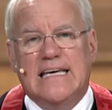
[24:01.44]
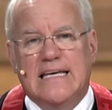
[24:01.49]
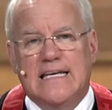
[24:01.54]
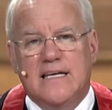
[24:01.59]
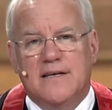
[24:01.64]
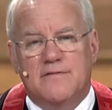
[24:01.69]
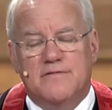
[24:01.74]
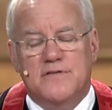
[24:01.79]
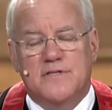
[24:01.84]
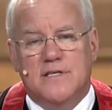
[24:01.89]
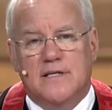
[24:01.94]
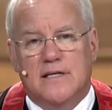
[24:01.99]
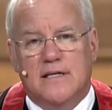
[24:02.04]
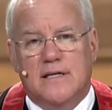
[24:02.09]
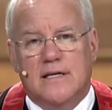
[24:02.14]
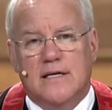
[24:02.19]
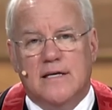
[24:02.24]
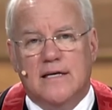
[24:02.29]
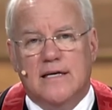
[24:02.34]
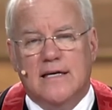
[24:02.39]
gives
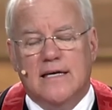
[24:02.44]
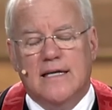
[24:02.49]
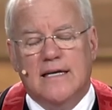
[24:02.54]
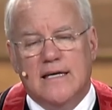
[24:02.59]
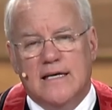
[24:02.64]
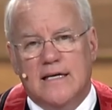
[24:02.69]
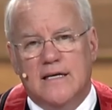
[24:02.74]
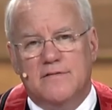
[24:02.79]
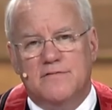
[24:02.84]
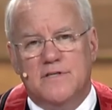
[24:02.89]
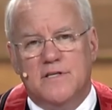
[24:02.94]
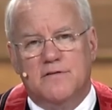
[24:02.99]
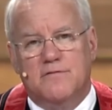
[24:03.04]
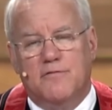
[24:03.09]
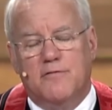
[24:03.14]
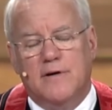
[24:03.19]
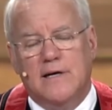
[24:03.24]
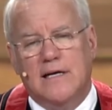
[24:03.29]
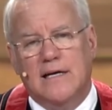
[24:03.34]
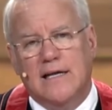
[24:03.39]
it, and He gives it
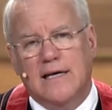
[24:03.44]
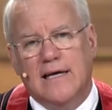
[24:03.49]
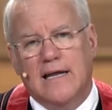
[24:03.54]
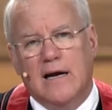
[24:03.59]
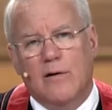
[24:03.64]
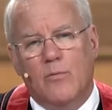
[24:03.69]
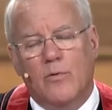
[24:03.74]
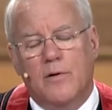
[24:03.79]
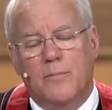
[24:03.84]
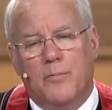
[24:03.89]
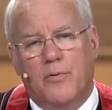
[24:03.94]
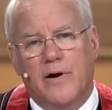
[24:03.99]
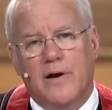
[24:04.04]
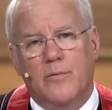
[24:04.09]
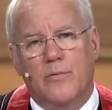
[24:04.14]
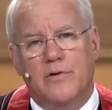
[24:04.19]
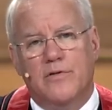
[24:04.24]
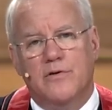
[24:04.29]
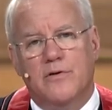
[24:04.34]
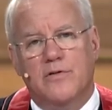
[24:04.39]
freely. And I want to pray
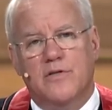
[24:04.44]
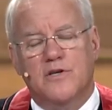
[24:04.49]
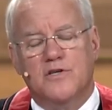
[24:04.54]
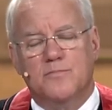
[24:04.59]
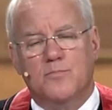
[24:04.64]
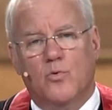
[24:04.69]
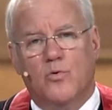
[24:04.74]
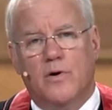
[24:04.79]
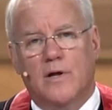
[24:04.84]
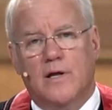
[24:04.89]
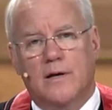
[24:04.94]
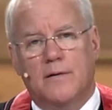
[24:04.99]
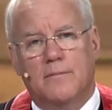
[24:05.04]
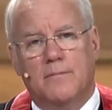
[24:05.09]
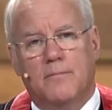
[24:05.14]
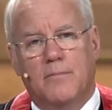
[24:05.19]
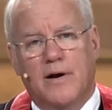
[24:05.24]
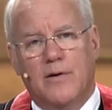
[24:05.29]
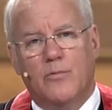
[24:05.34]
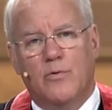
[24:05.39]
with you this morning.
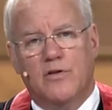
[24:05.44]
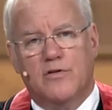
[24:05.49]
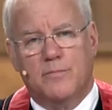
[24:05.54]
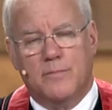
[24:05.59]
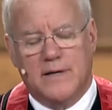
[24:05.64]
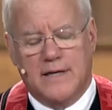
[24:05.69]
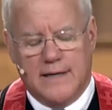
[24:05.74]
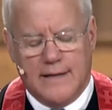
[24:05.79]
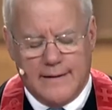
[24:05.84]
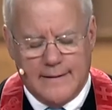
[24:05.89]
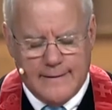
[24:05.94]
Pray with me.